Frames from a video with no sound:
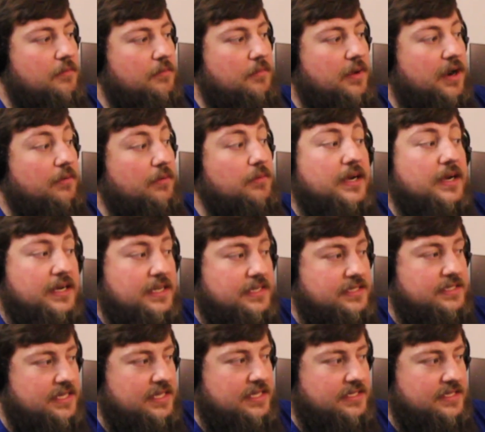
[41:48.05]
but I
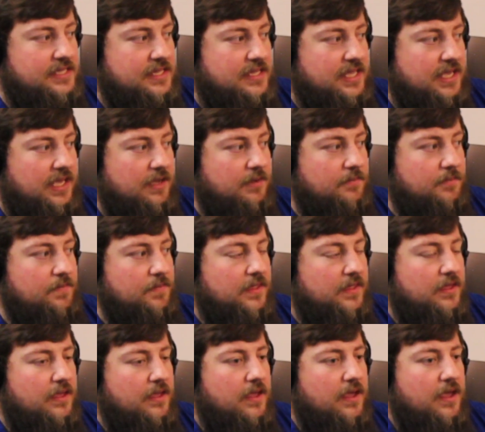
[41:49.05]
recognize that's a thing.
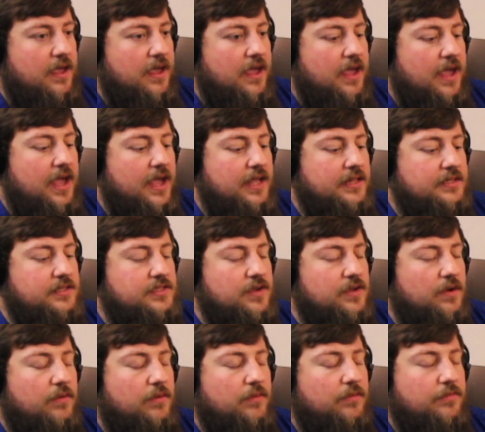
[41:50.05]
And
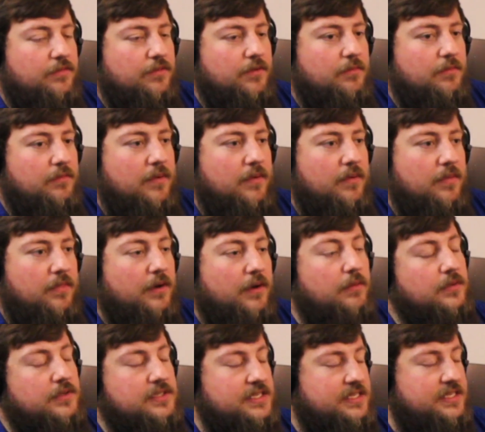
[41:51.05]
so there
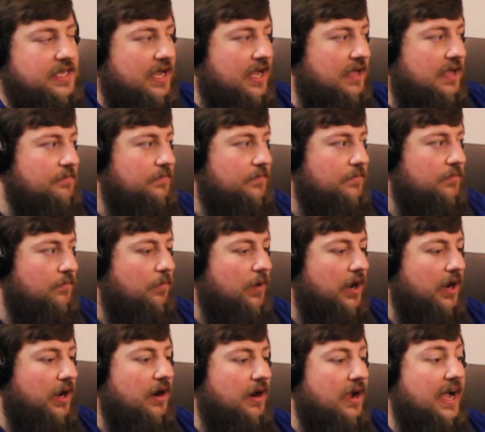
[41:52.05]
was a time
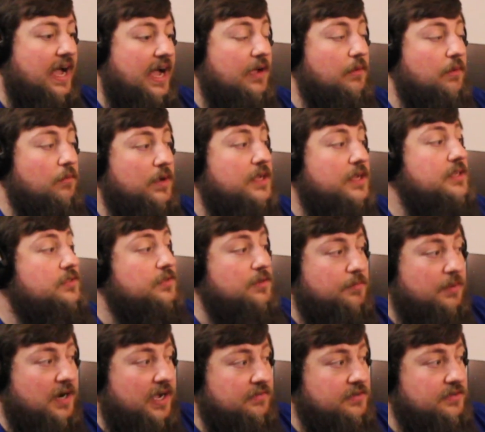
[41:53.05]
where I went to
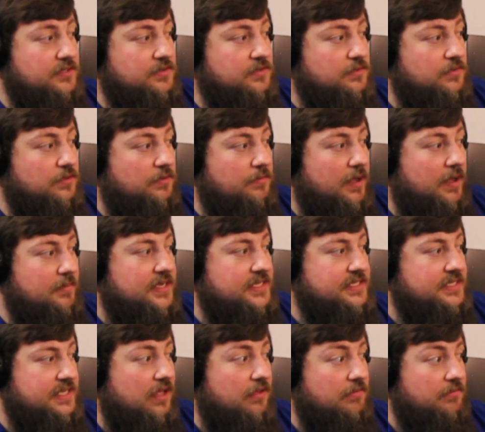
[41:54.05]
a private school by
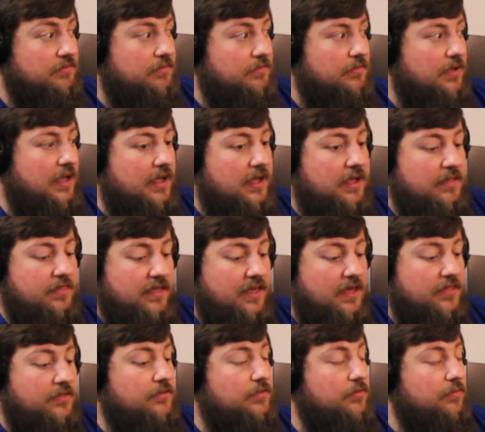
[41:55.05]
myself.
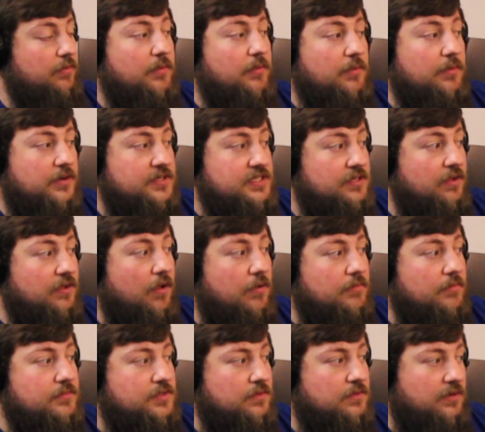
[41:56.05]
The other 3 were still
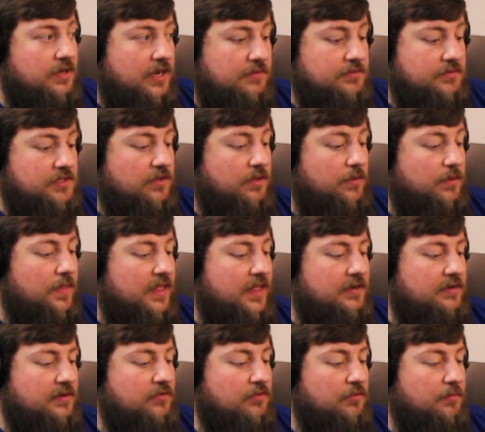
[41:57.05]
homeschooled, and I was the only one
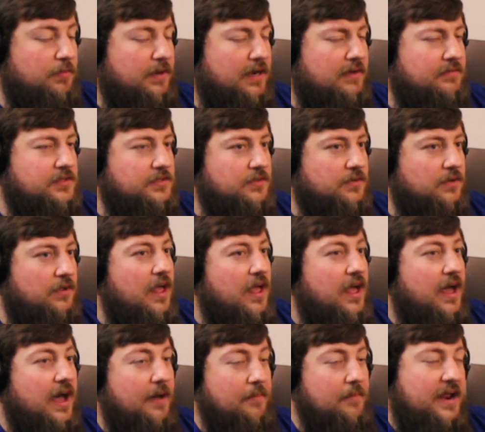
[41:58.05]
that went to a private school.
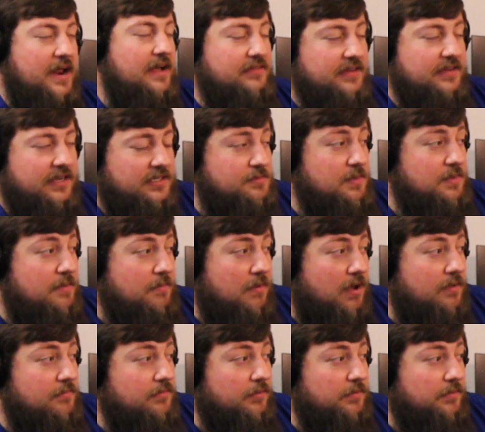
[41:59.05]
I'm going to have to ask my
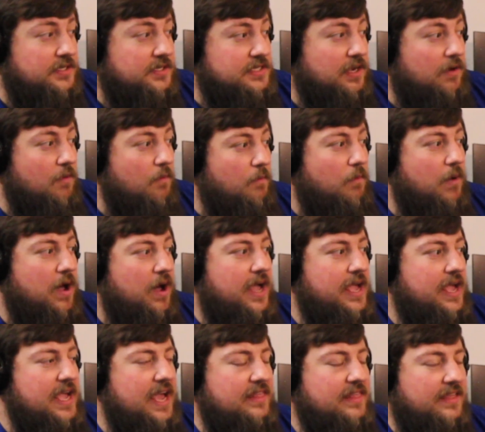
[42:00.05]
mom the reasoning
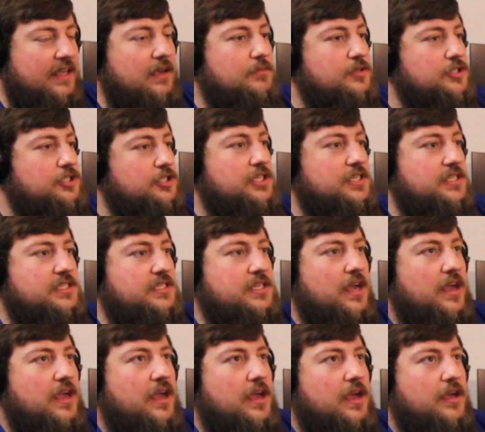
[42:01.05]
why. I think it was just
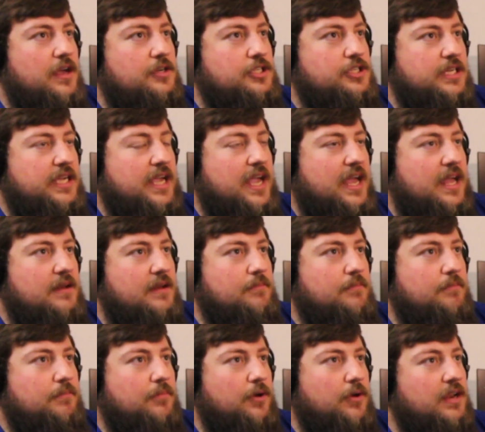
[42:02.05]
she had
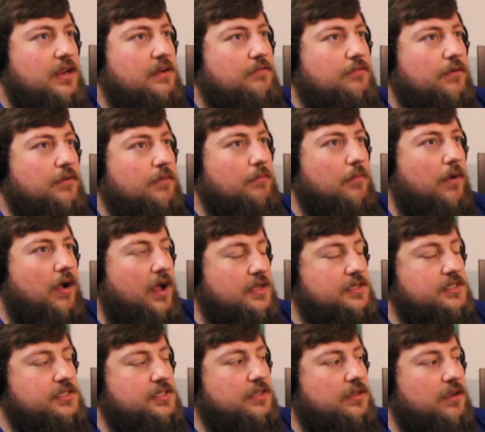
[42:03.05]
put in for
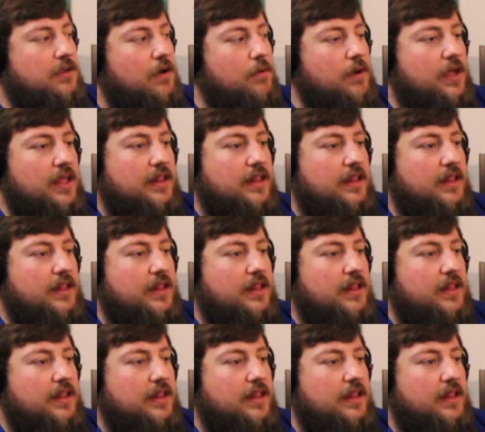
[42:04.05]
us to go,